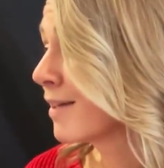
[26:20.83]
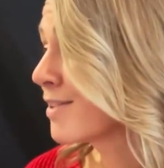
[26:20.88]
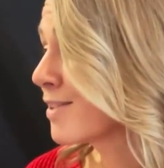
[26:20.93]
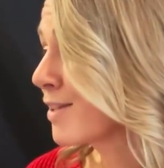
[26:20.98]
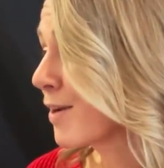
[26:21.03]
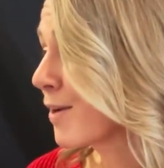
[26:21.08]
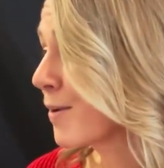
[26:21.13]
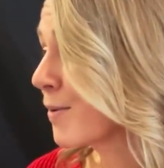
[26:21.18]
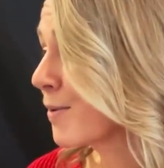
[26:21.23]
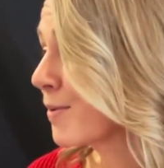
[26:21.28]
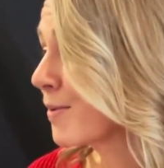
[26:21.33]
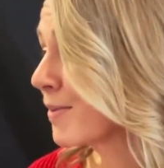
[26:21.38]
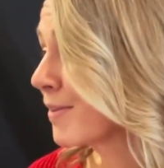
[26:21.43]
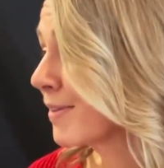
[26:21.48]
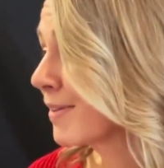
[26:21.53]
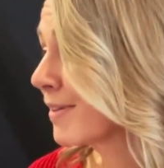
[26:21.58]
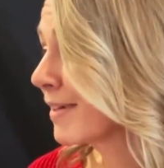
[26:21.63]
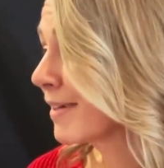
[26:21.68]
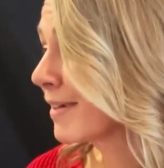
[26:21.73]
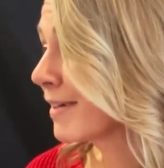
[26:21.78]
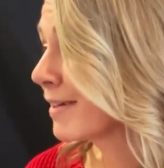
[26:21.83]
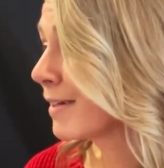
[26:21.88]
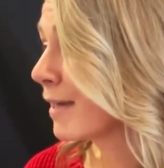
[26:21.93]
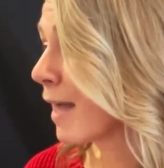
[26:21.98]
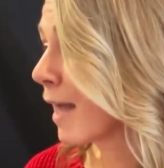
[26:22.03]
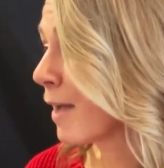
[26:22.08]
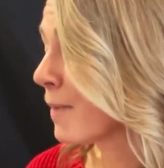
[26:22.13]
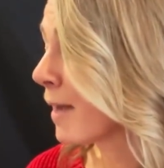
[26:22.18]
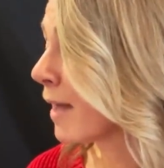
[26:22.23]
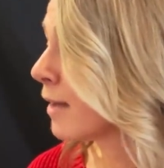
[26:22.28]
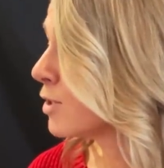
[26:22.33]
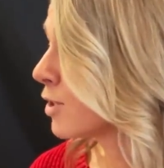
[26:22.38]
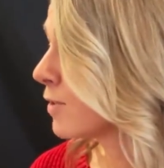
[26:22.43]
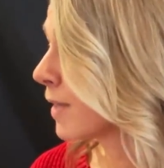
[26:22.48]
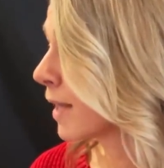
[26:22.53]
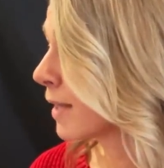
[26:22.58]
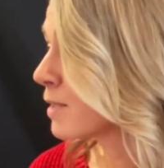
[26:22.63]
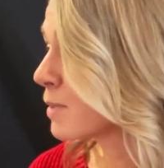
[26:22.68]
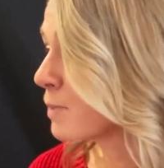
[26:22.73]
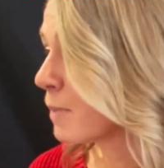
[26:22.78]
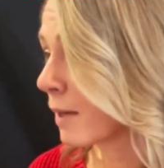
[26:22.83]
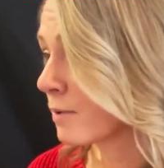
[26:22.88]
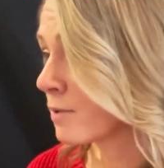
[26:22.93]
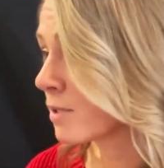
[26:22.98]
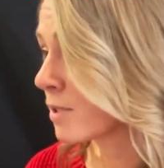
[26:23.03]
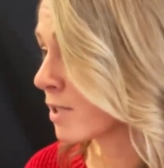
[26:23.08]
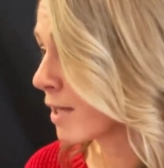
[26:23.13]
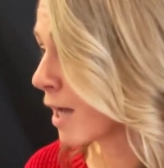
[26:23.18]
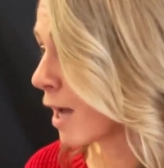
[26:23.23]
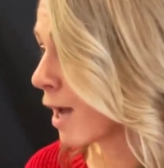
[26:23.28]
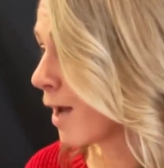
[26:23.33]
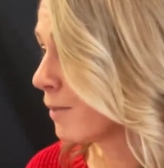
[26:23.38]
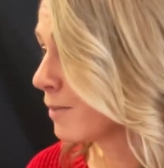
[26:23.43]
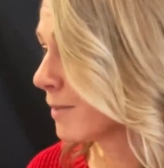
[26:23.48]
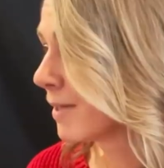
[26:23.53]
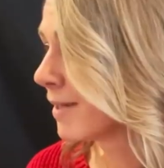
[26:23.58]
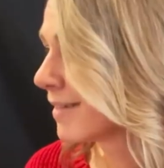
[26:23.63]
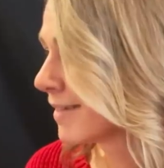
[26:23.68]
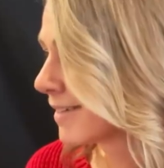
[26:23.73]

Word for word: So I imagine that's about to stop.